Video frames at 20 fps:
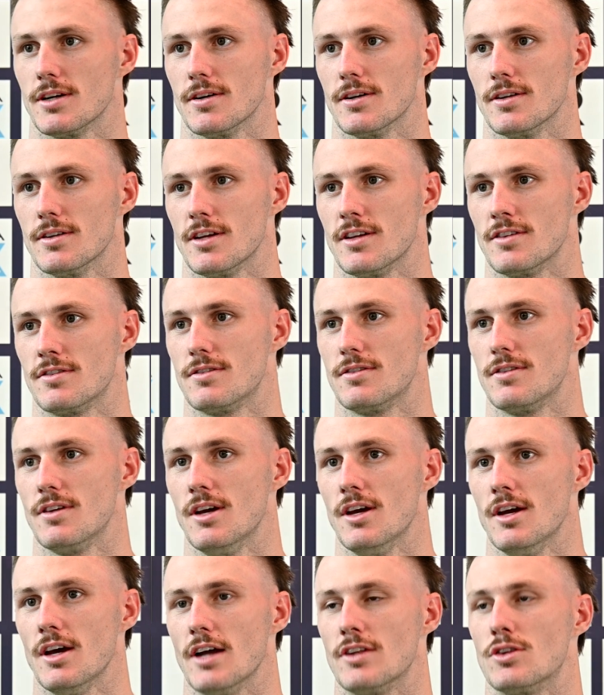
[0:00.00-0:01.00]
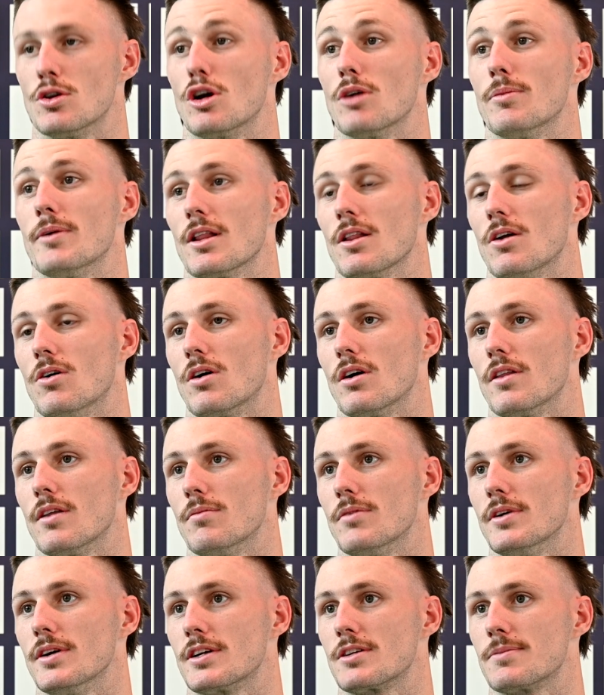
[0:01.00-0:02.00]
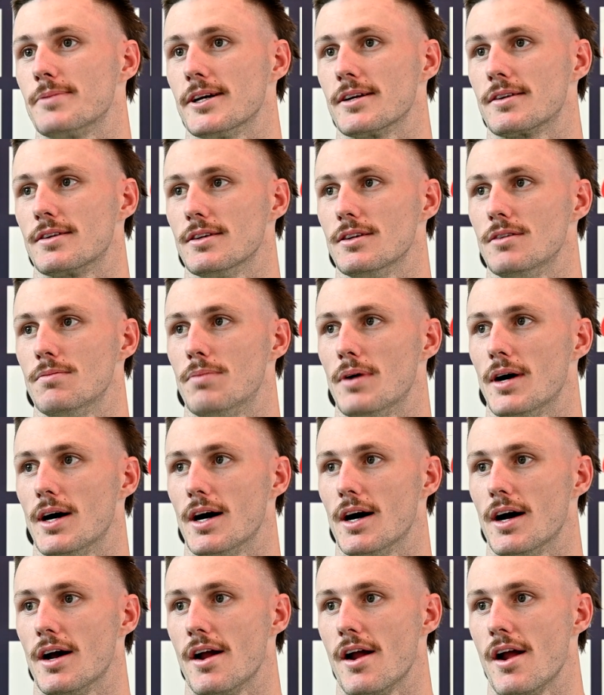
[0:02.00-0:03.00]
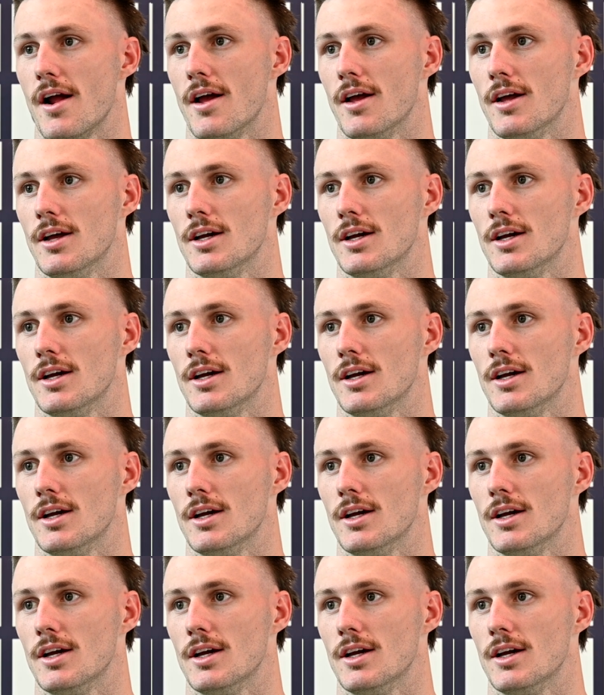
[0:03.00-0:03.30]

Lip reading: and it took a bit longer than we expected, but